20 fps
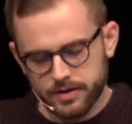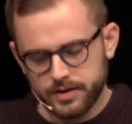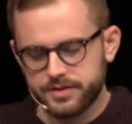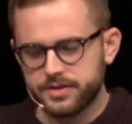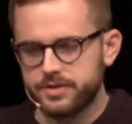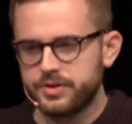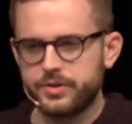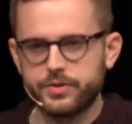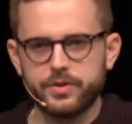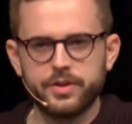
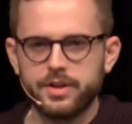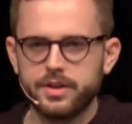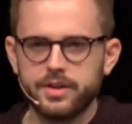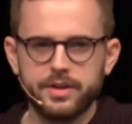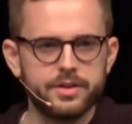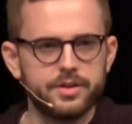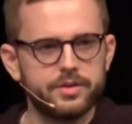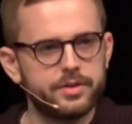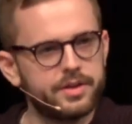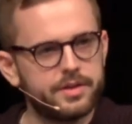He's
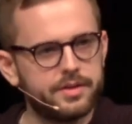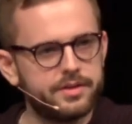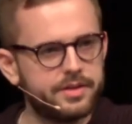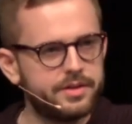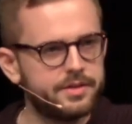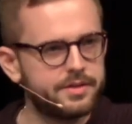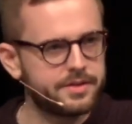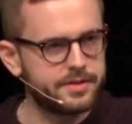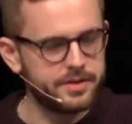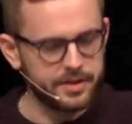enjoying
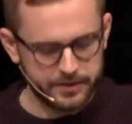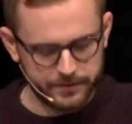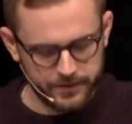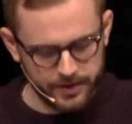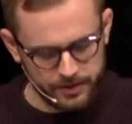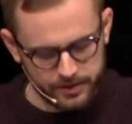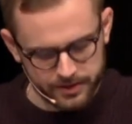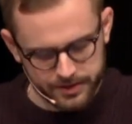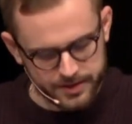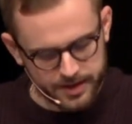the
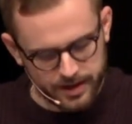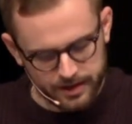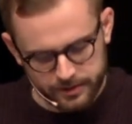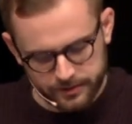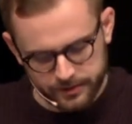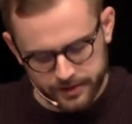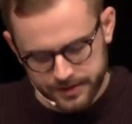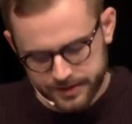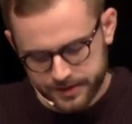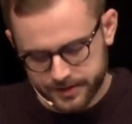six-figure
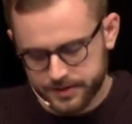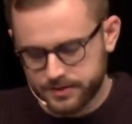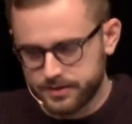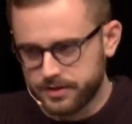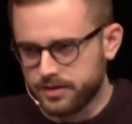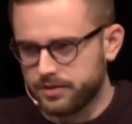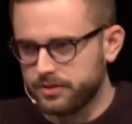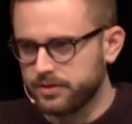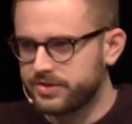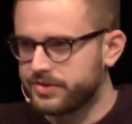salaries,
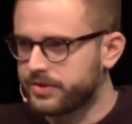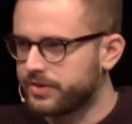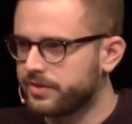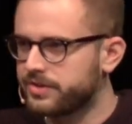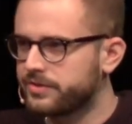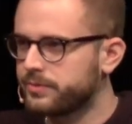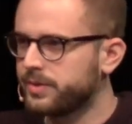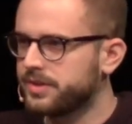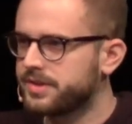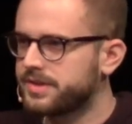the
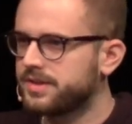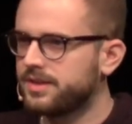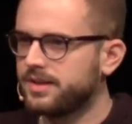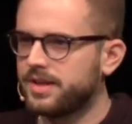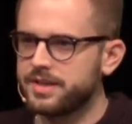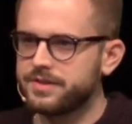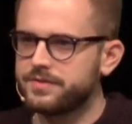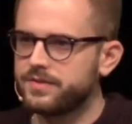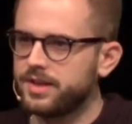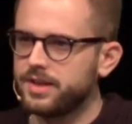luxurious suites in
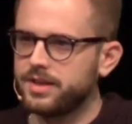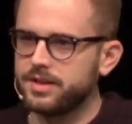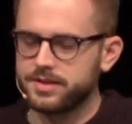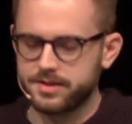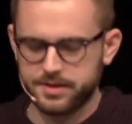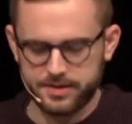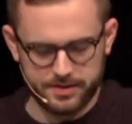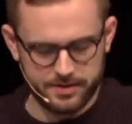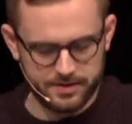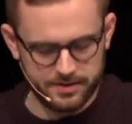Las
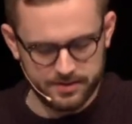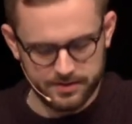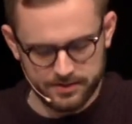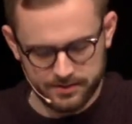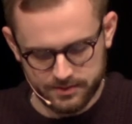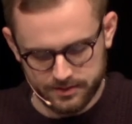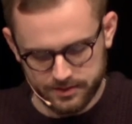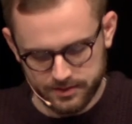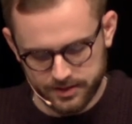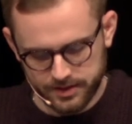Vegas,
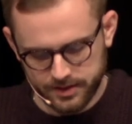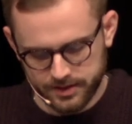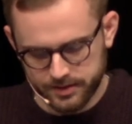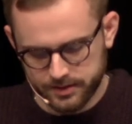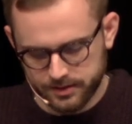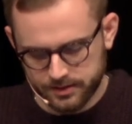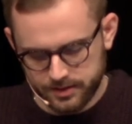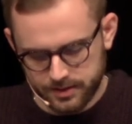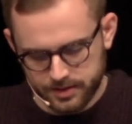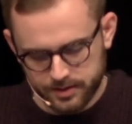
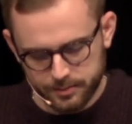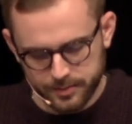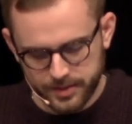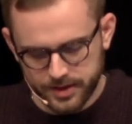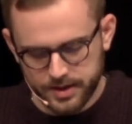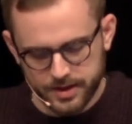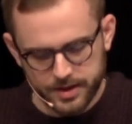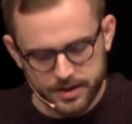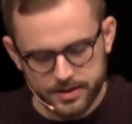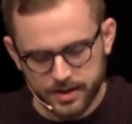the
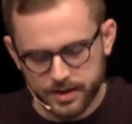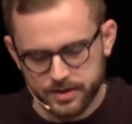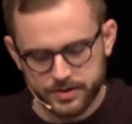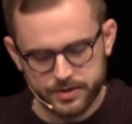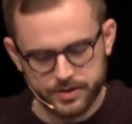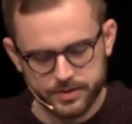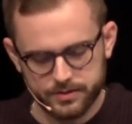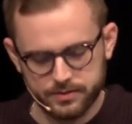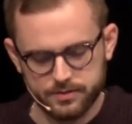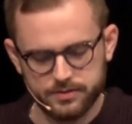media
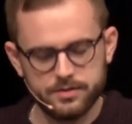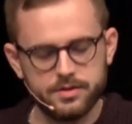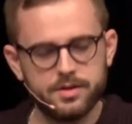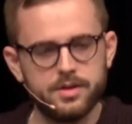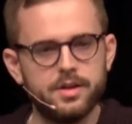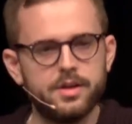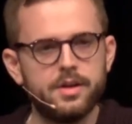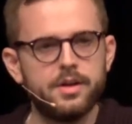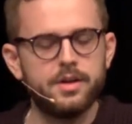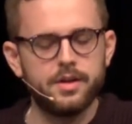attention,
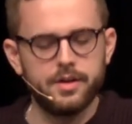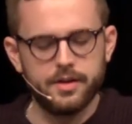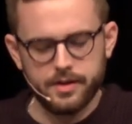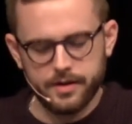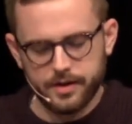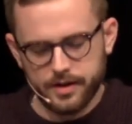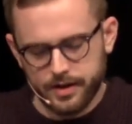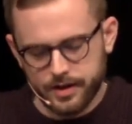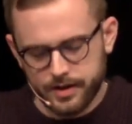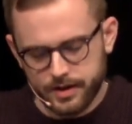
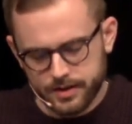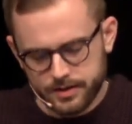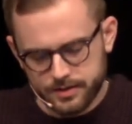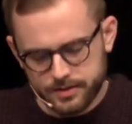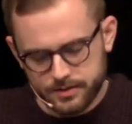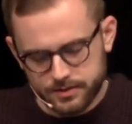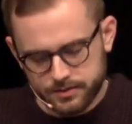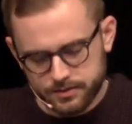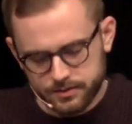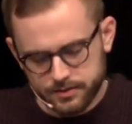
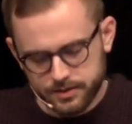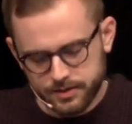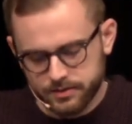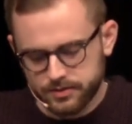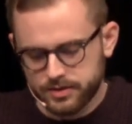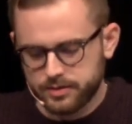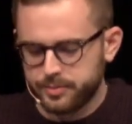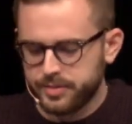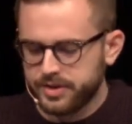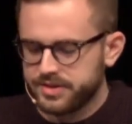and
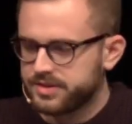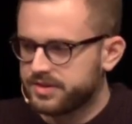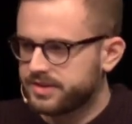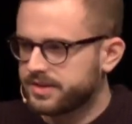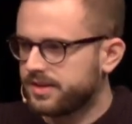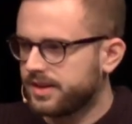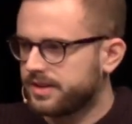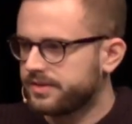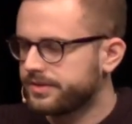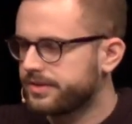the
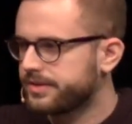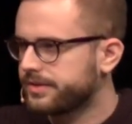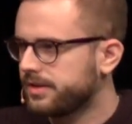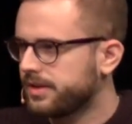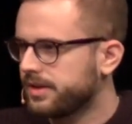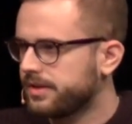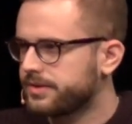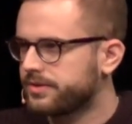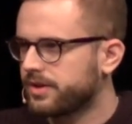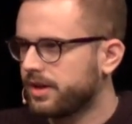business
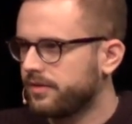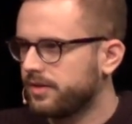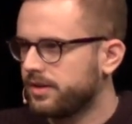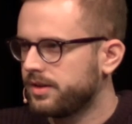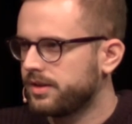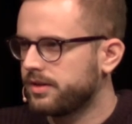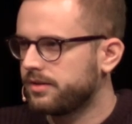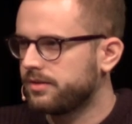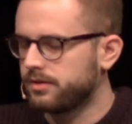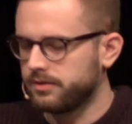class
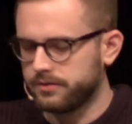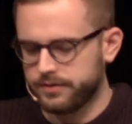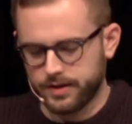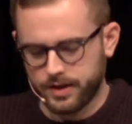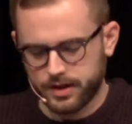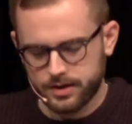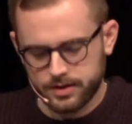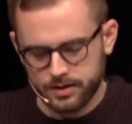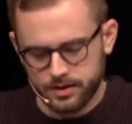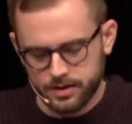traveling and all of
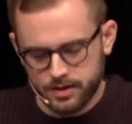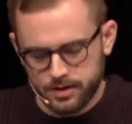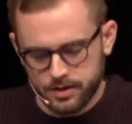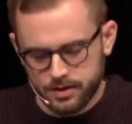that.